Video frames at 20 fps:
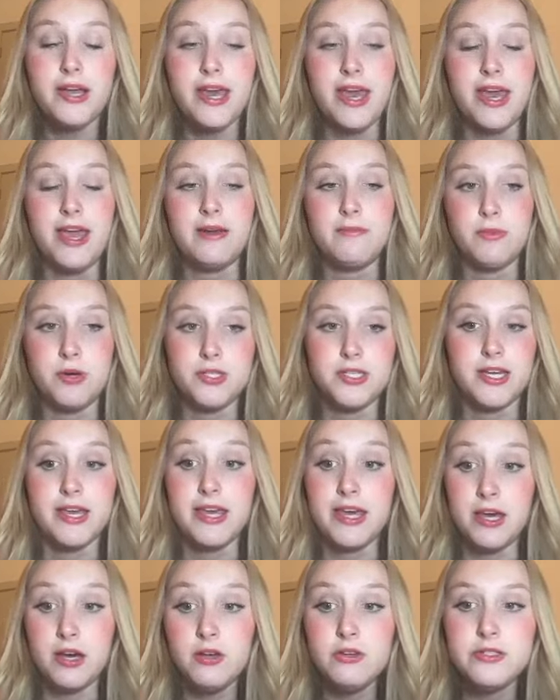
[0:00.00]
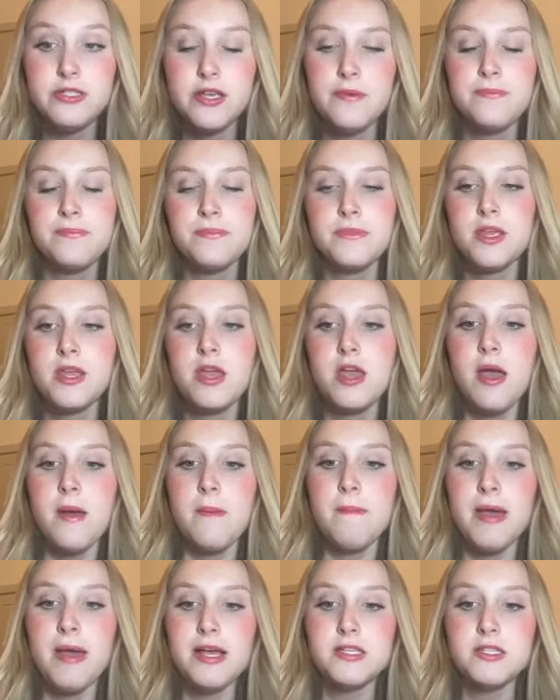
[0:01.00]
and Merzik kills.
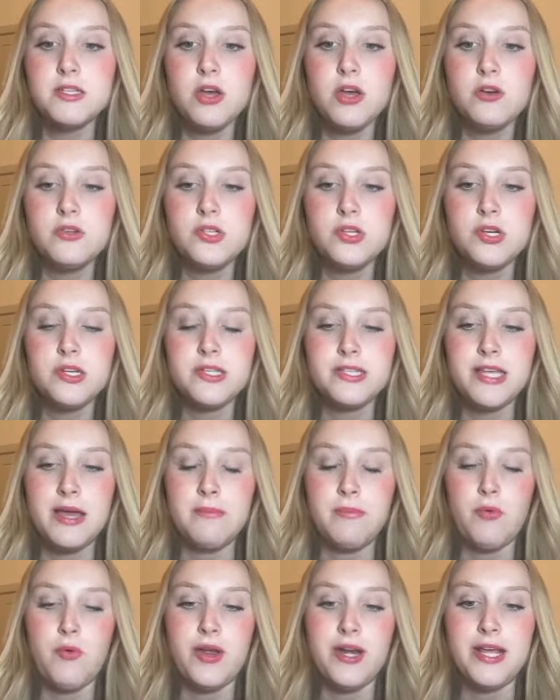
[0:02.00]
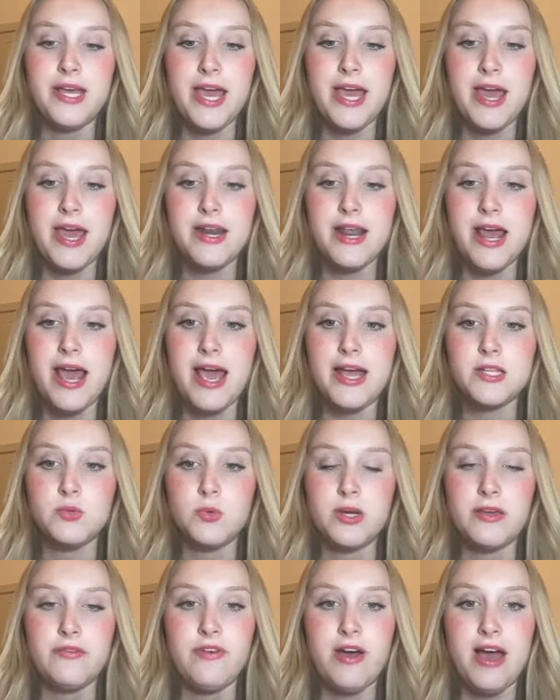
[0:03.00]
Mexico took set point again at
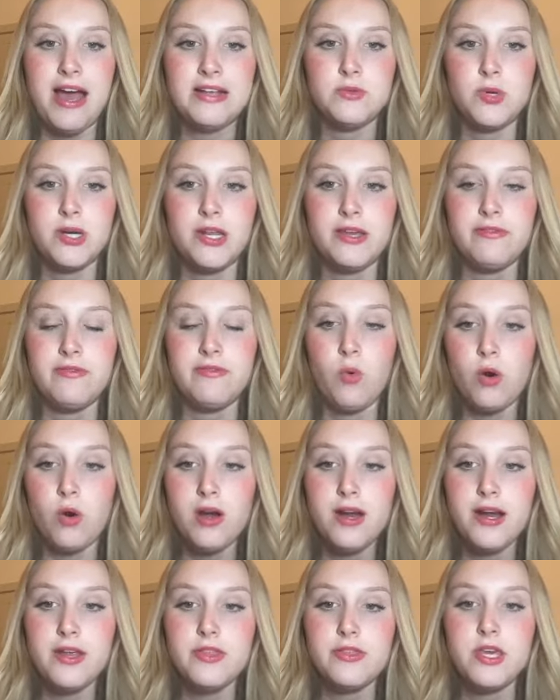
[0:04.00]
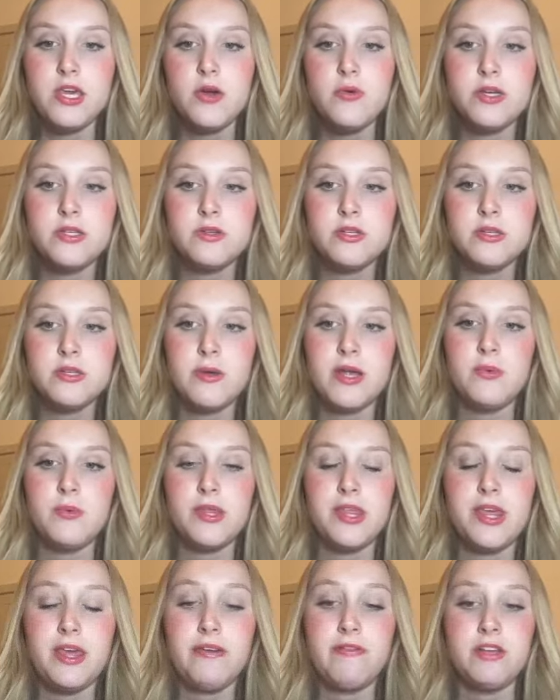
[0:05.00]
25-24. The U.S. responded
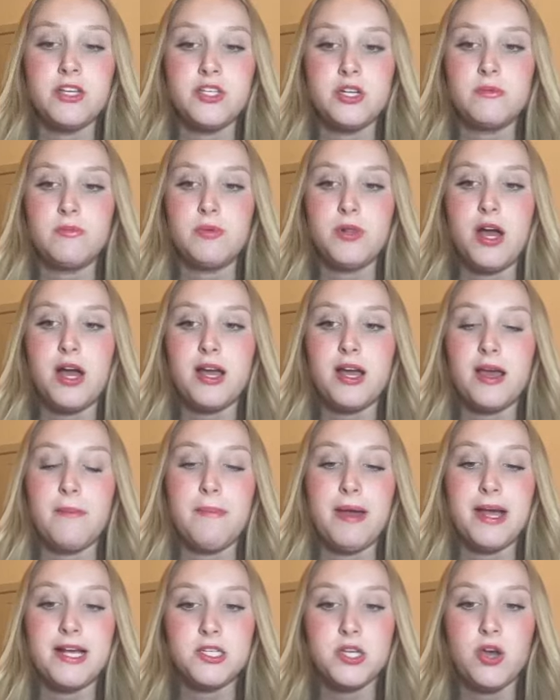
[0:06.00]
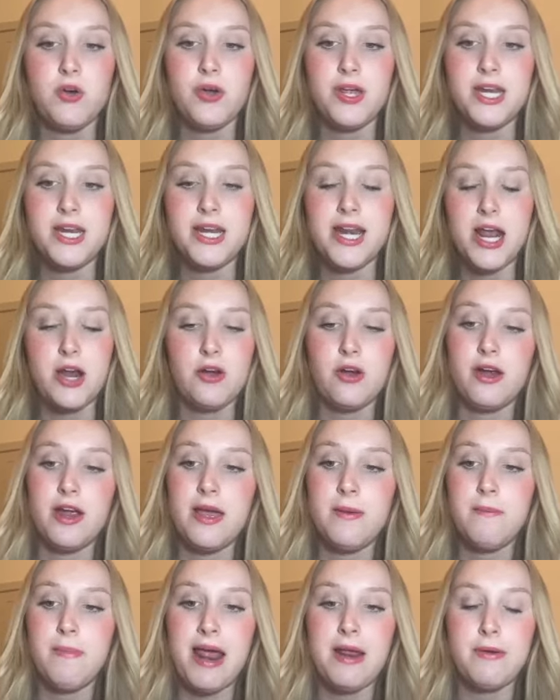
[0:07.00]
with a Fisher block, Mexico hitting error,
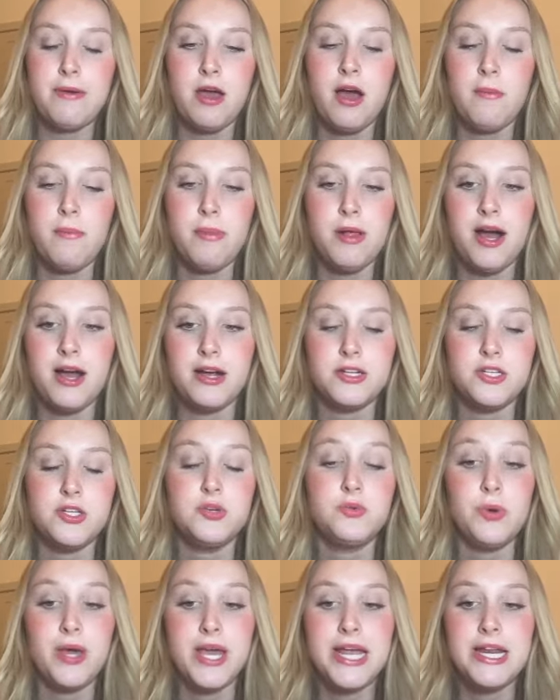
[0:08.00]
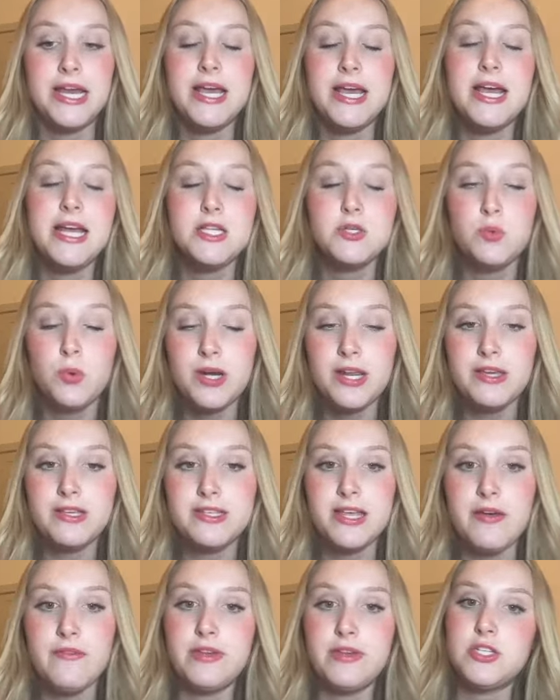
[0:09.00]
and Babcock block to win
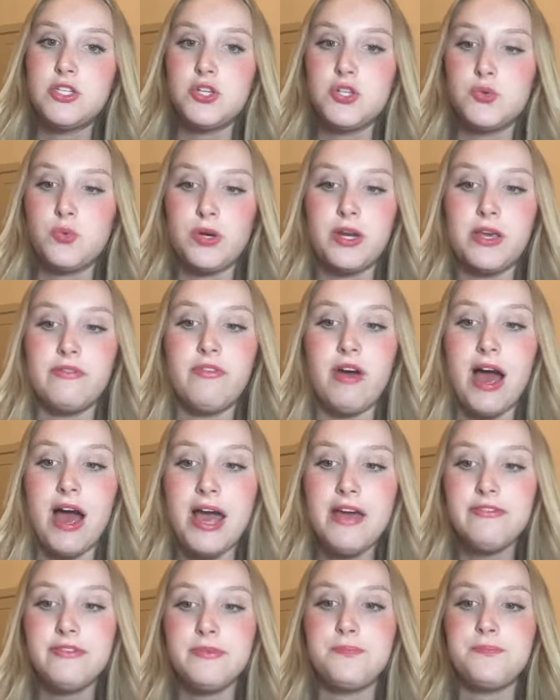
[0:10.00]
27-25.